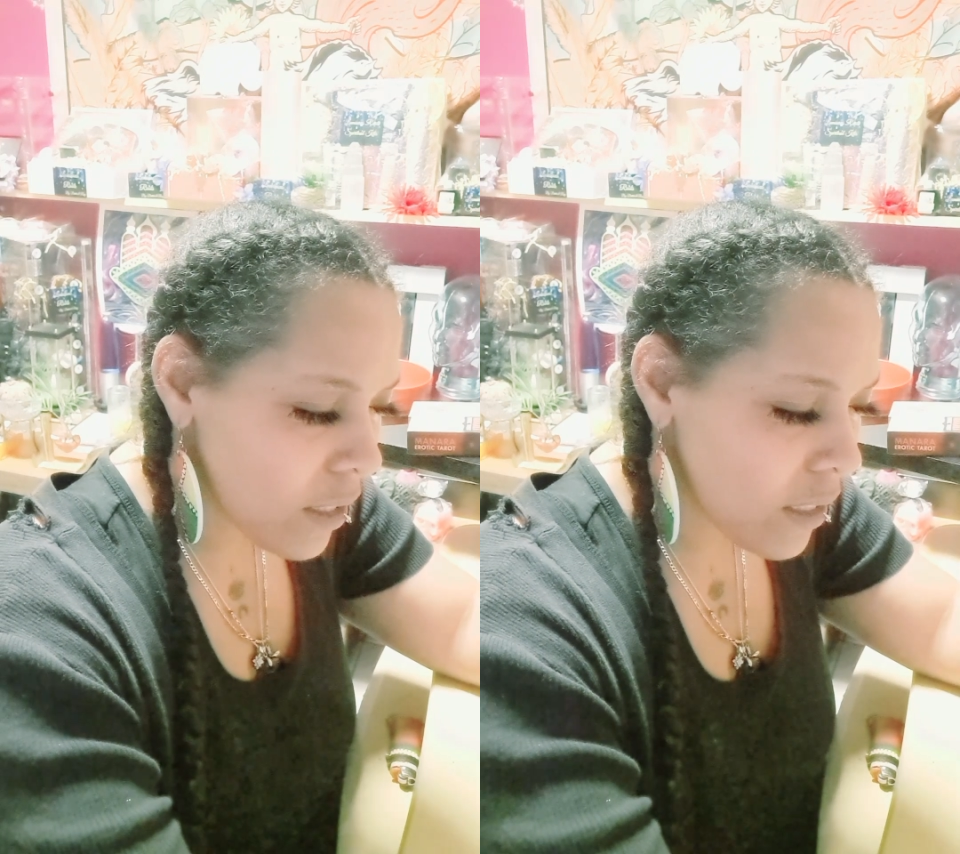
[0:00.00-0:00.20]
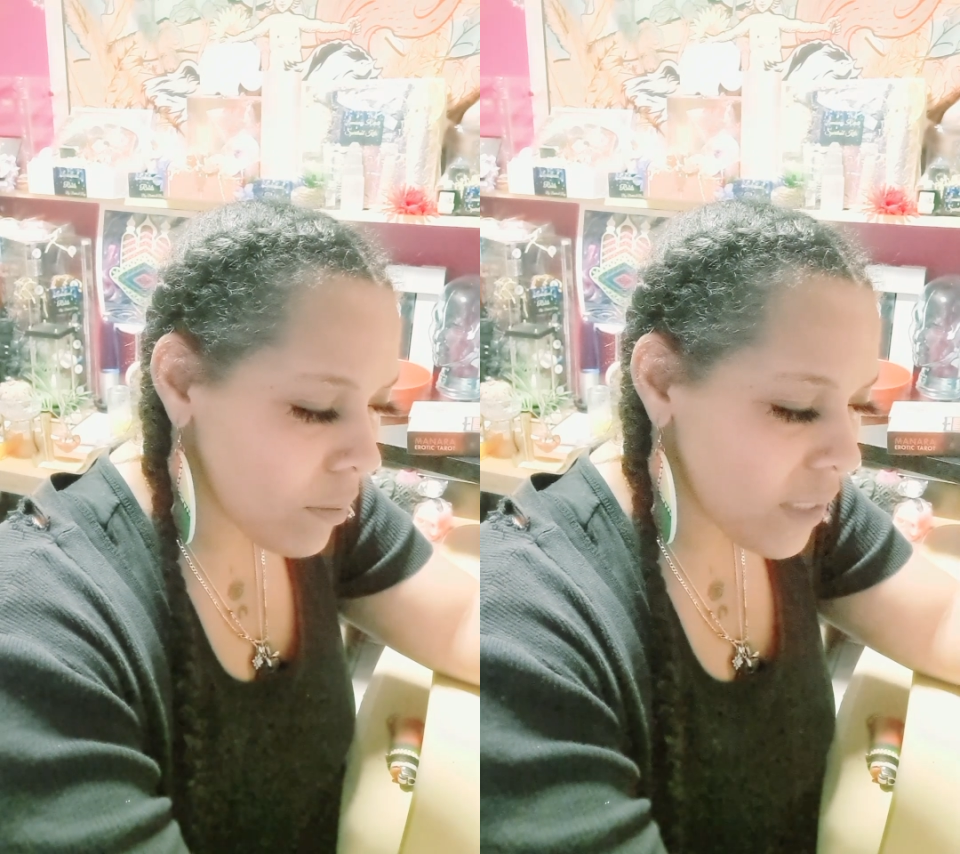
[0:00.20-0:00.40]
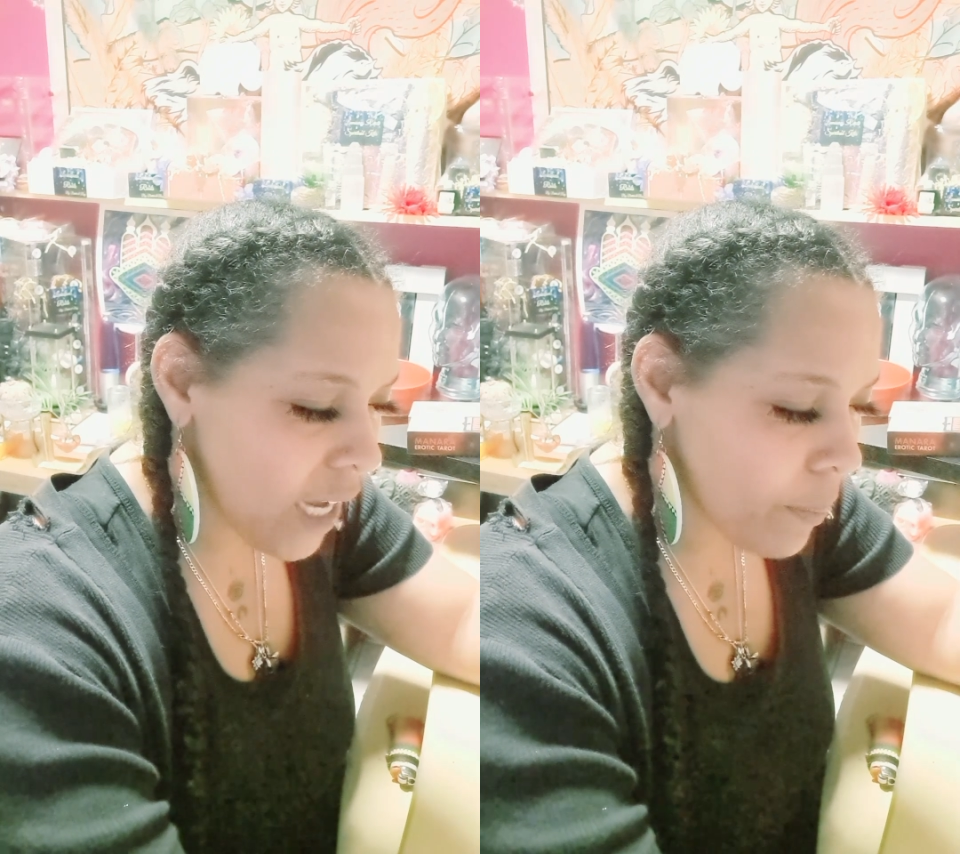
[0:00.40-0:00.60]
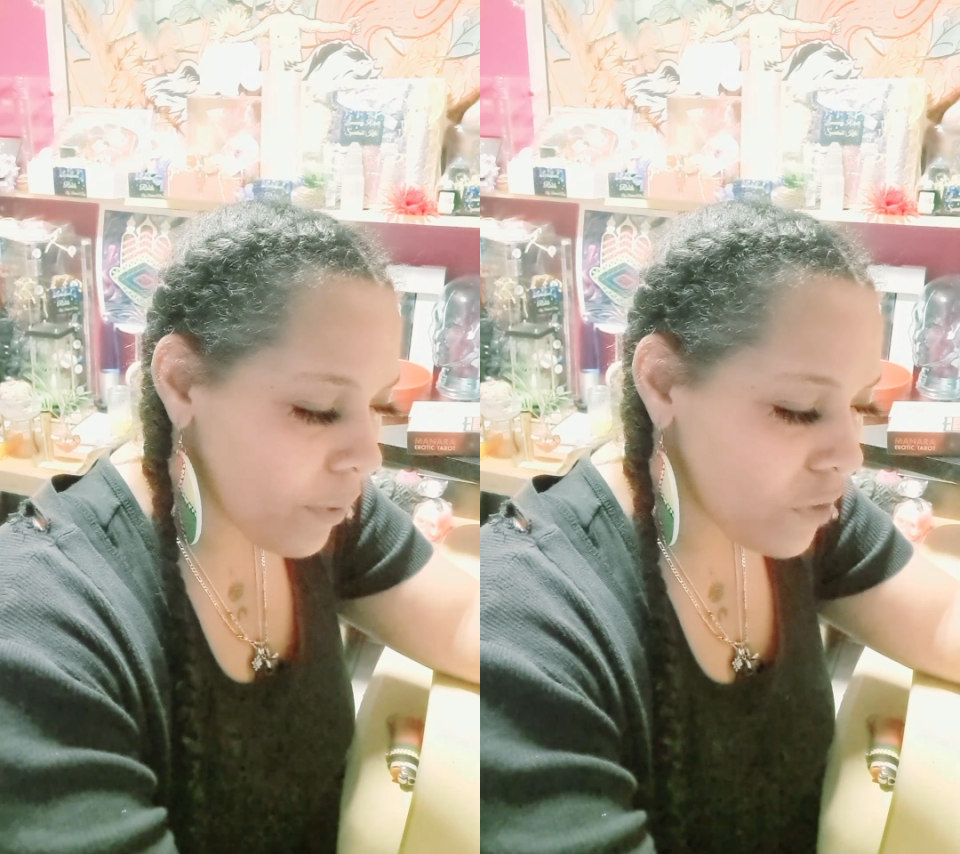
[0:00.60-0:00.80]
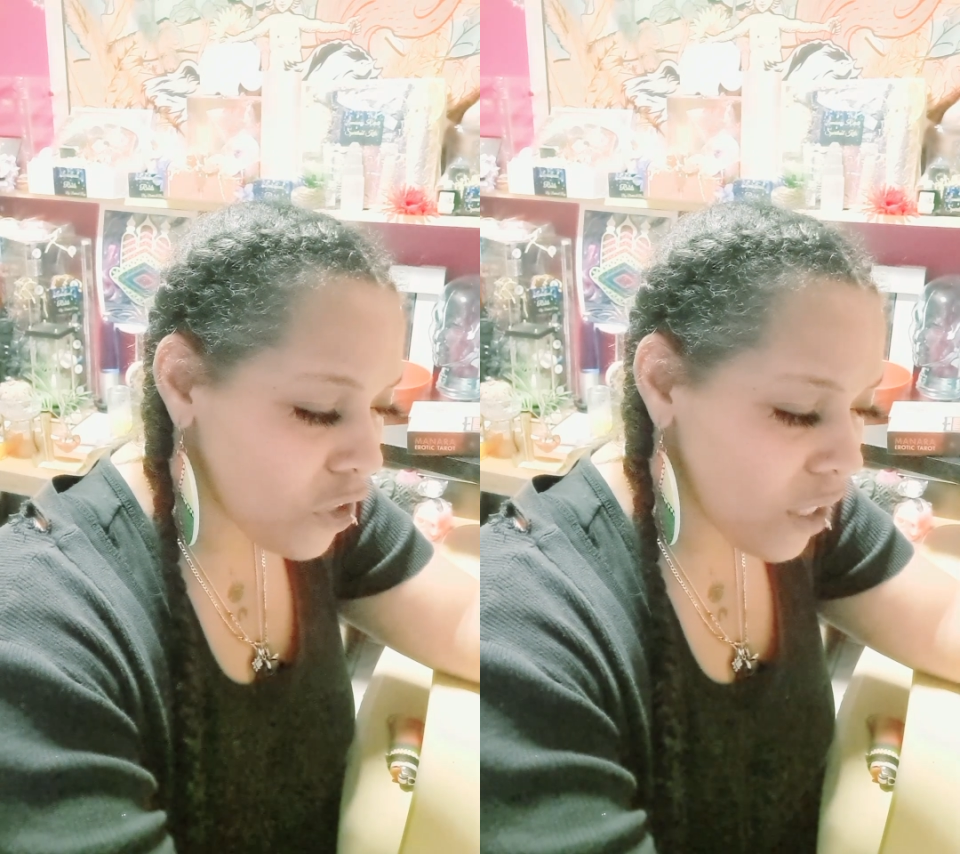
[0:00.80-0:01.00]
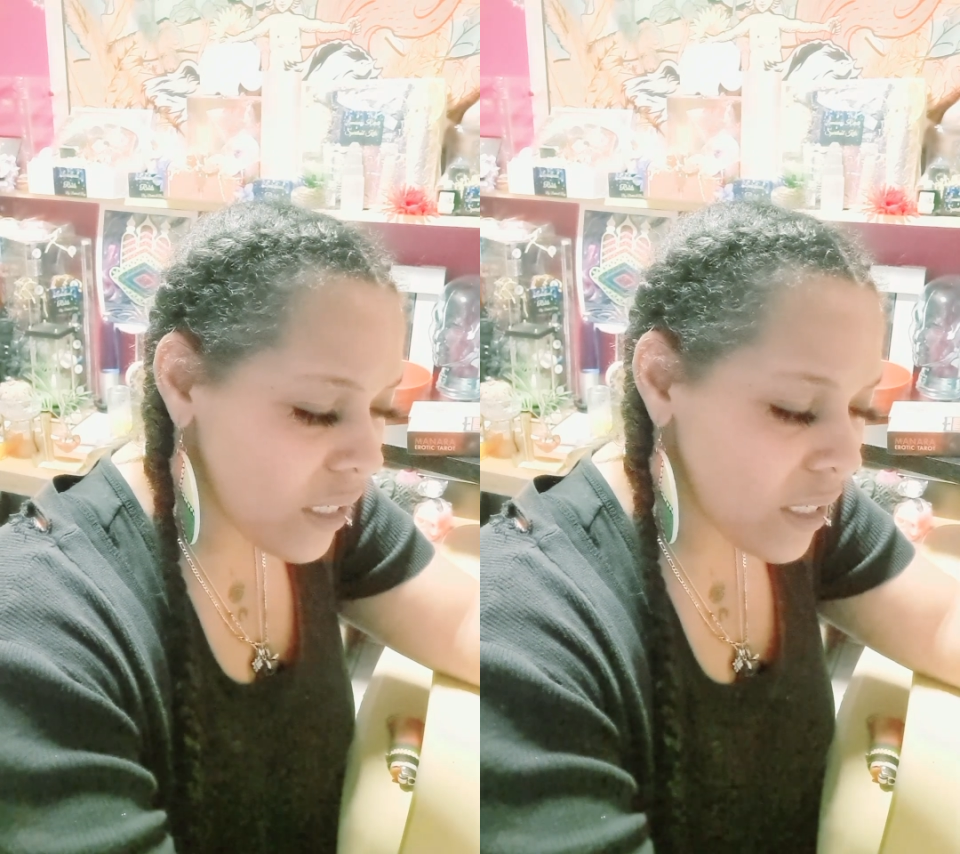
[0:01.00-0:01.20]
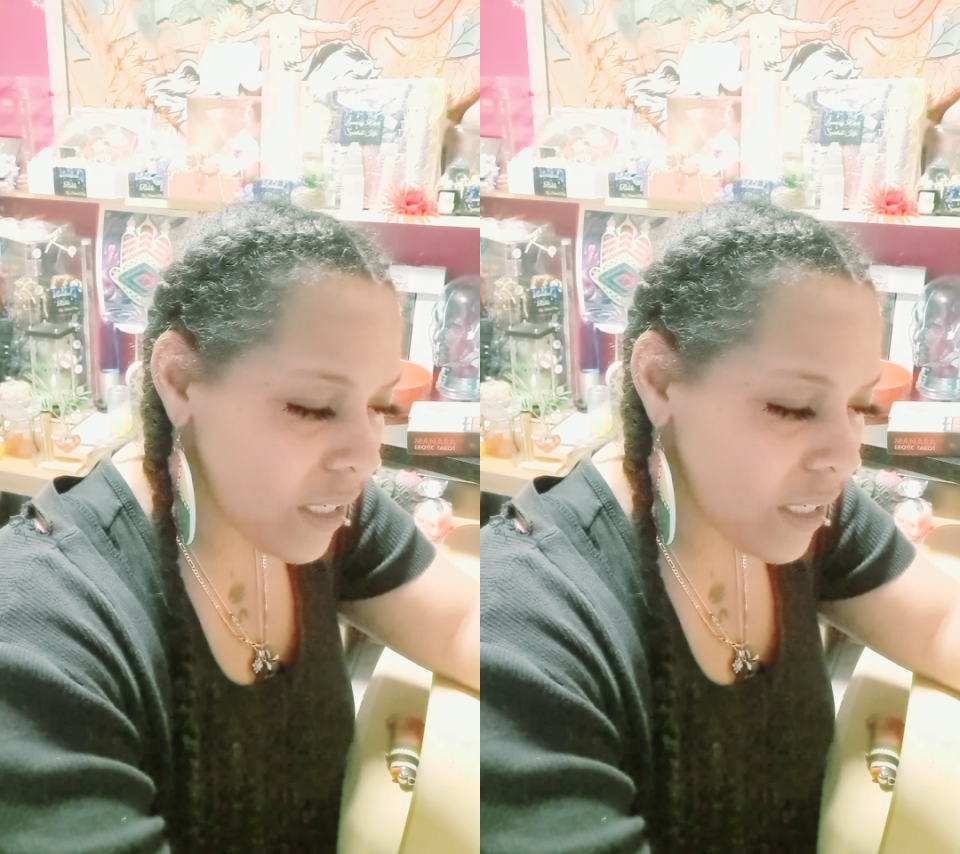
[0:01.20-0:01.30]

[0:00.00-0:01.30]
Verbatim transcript: some type of justice.